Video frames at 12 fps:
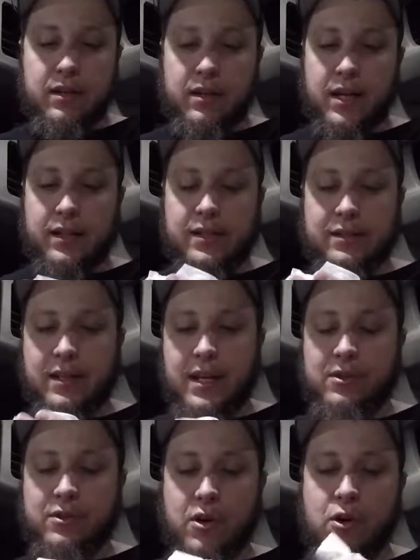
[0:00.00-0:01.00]
you get these
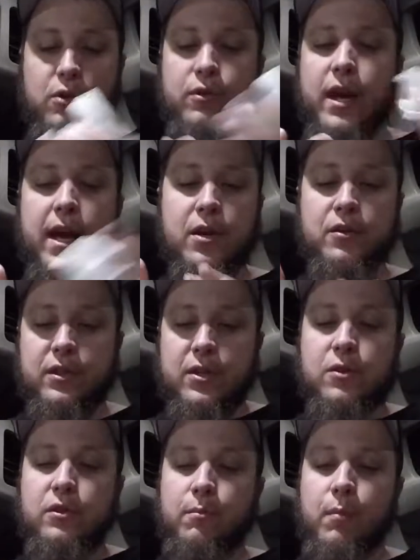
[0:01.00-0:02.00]
things called, I usually
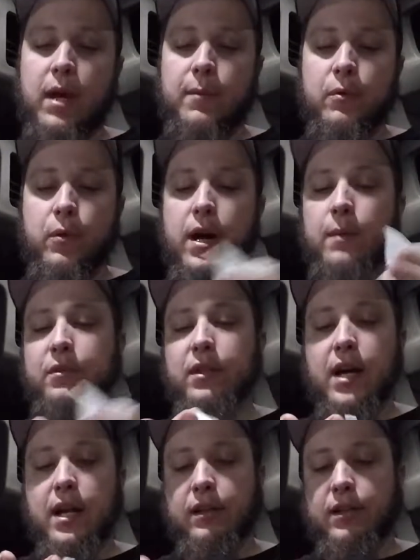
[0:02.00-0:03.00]
use some baby wipes to
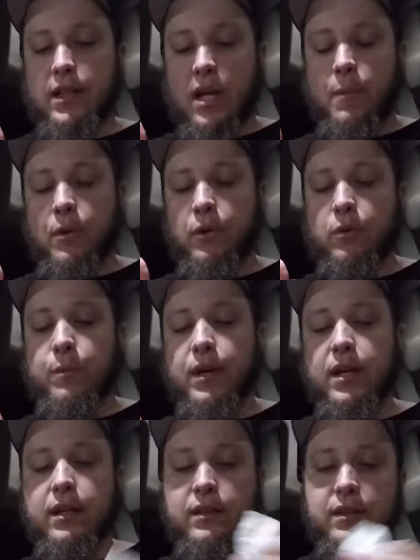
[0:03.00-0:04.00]
kind of clean up a little
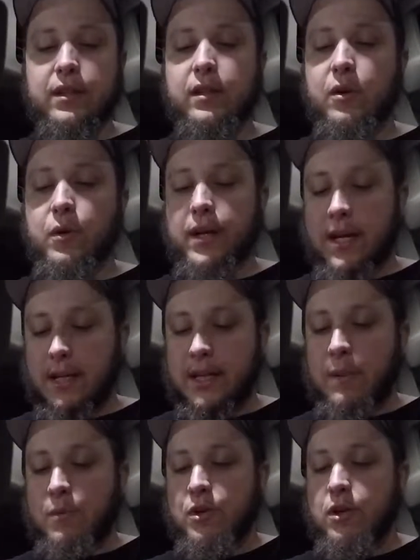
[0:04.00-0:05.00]
bit. You know, it kind of
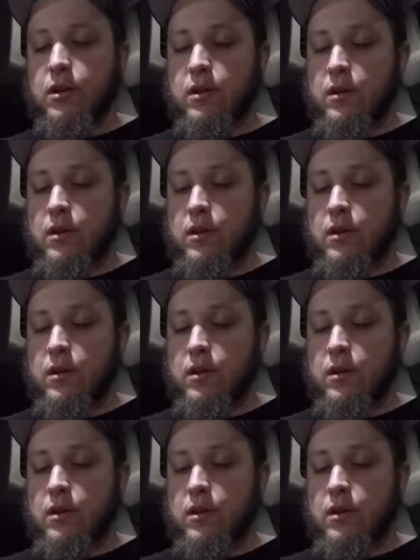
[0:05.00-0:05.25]
keeps you